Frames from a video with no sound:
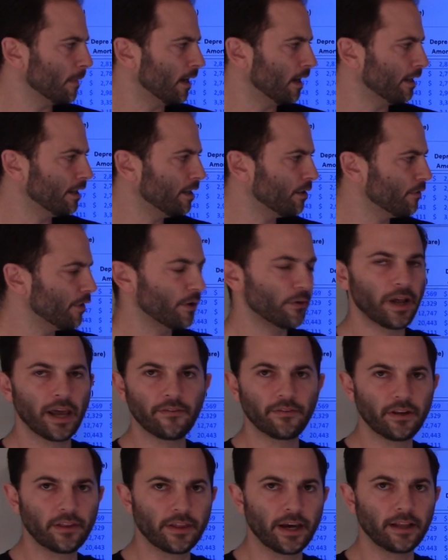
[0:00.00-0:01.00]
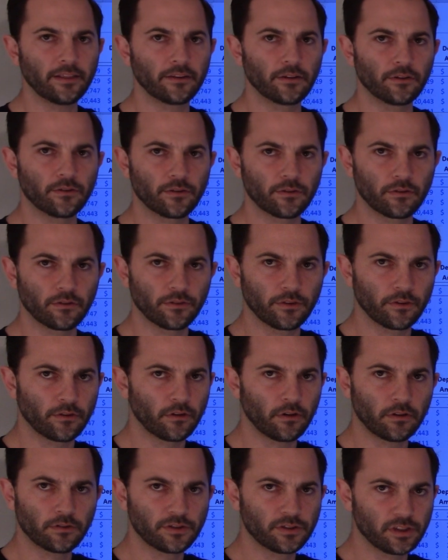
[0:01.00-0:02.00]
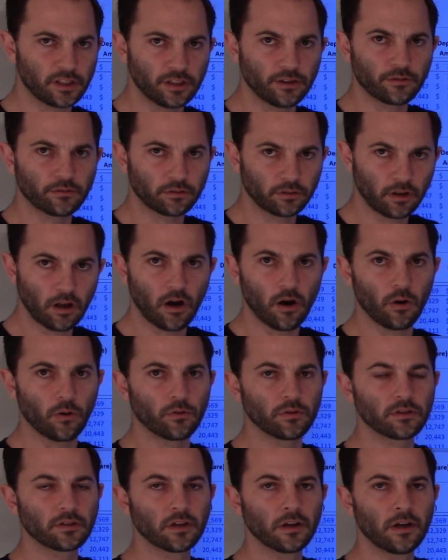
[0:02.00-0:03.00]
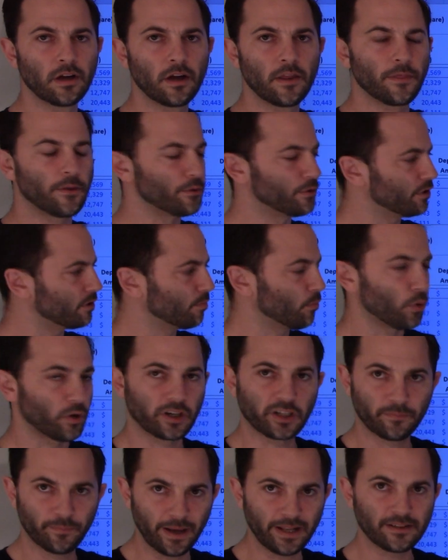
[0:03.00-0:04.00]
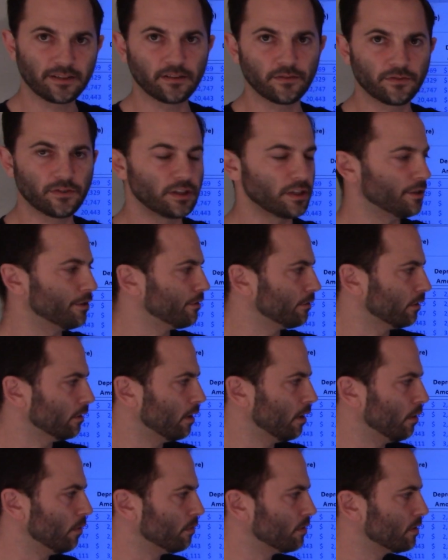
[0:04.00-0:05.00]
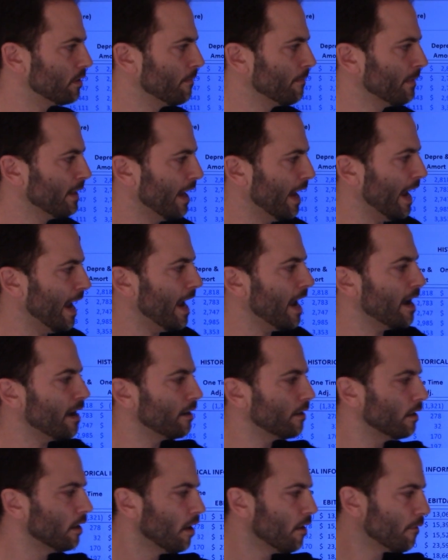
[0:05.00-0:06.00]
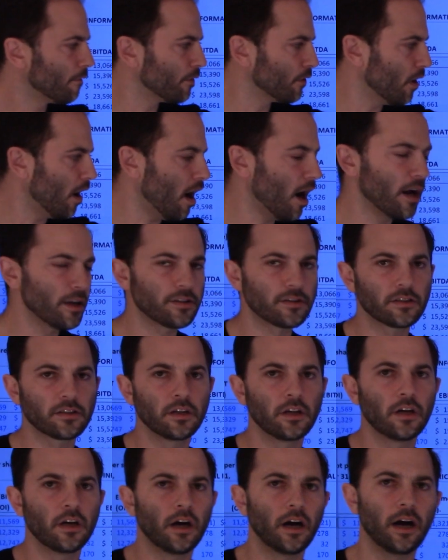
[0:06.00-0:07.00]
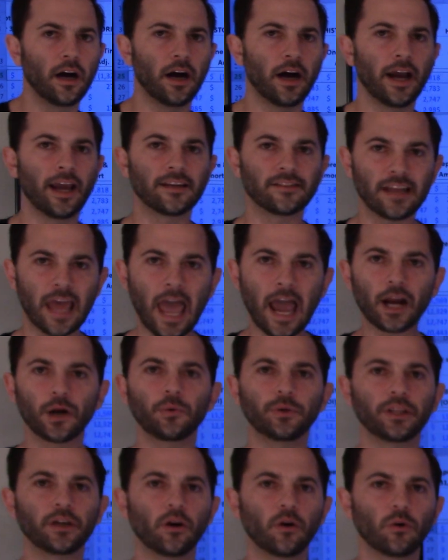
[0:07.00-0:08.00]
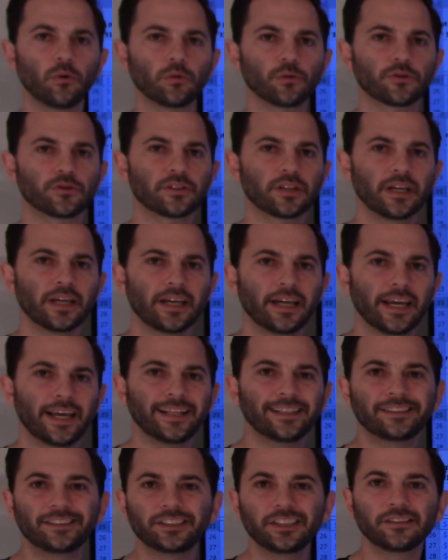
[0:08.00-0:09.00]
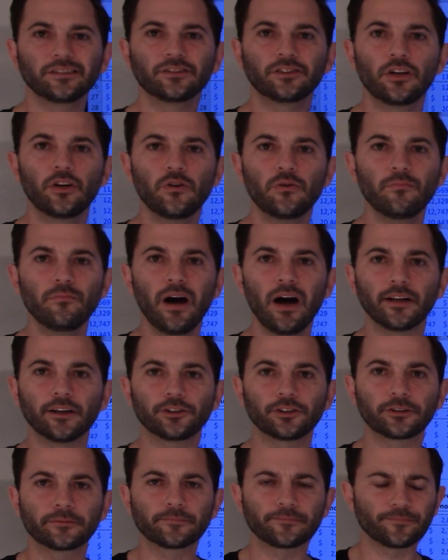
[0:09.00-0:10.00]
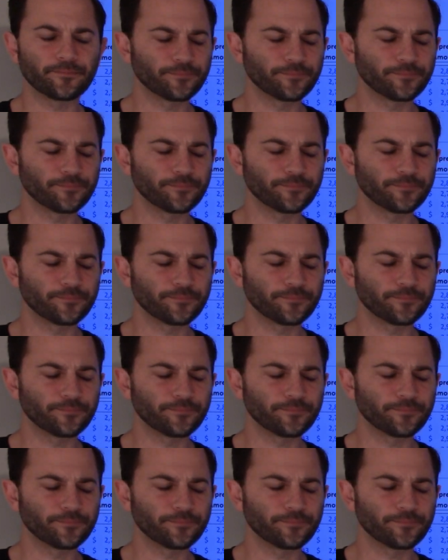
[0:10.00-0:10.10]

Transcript: Here they don't have any of that. They're all senior loans. They're just more expensive senior loans. And for us as equity holders, it's just too much.